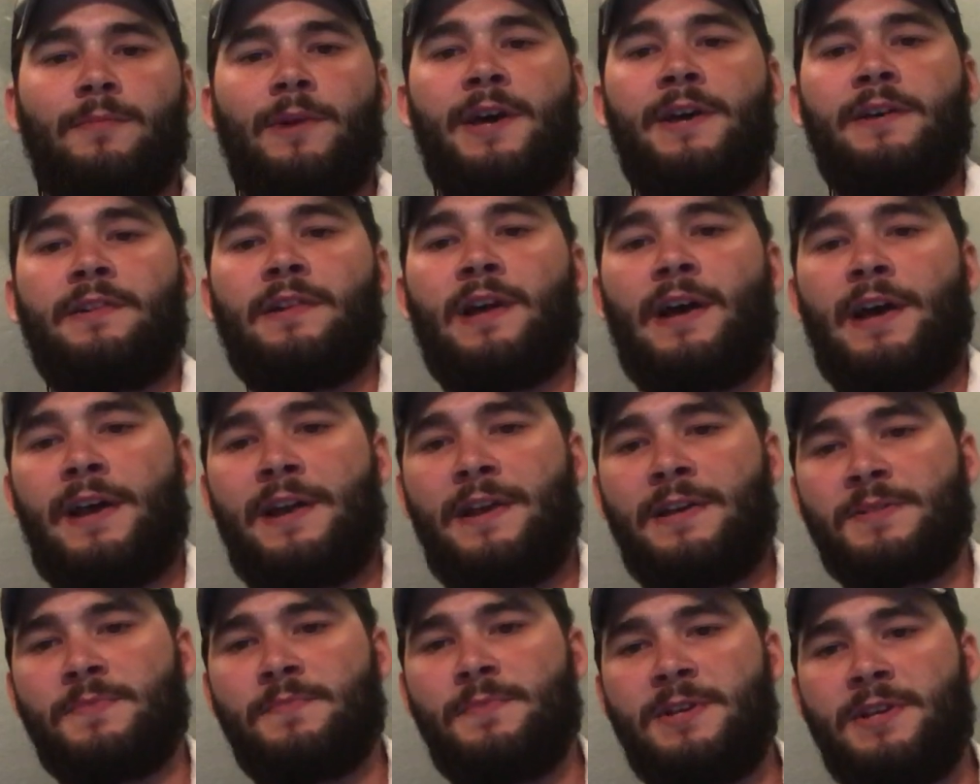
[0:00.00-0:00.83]
My antlion
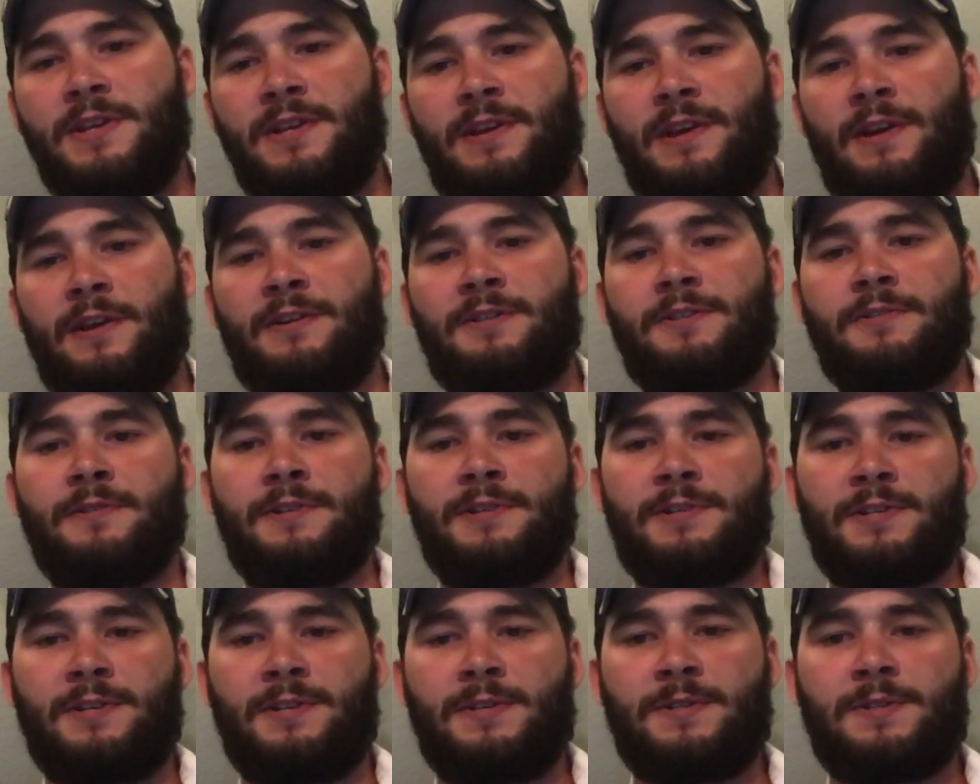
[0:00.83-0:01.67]
has many
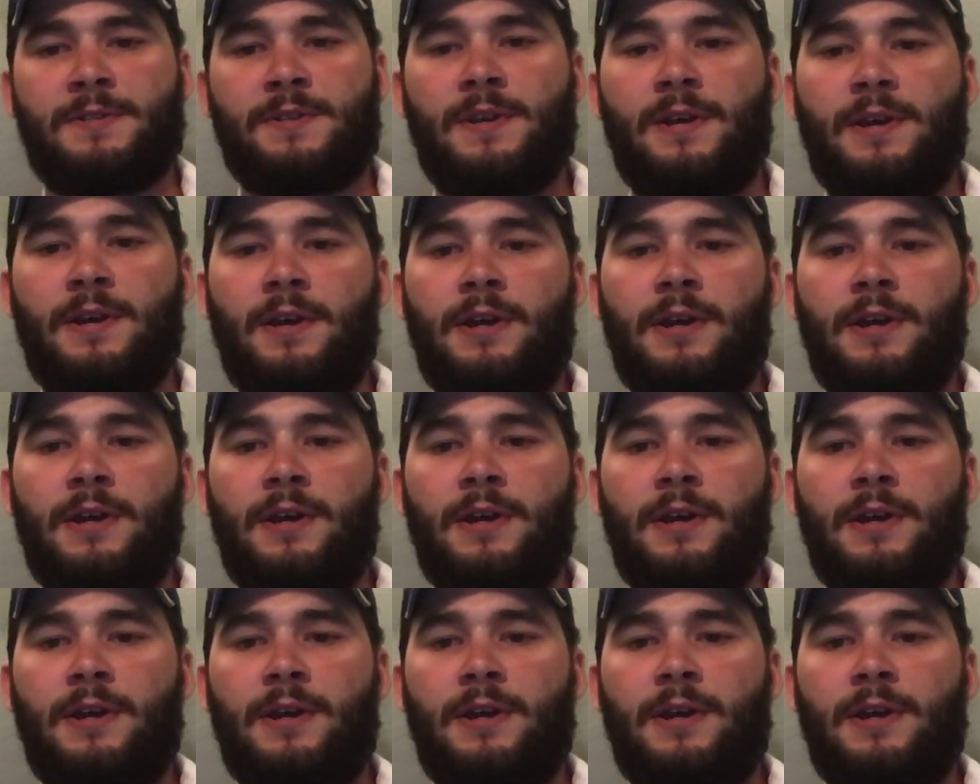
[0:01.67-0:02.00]
characteristics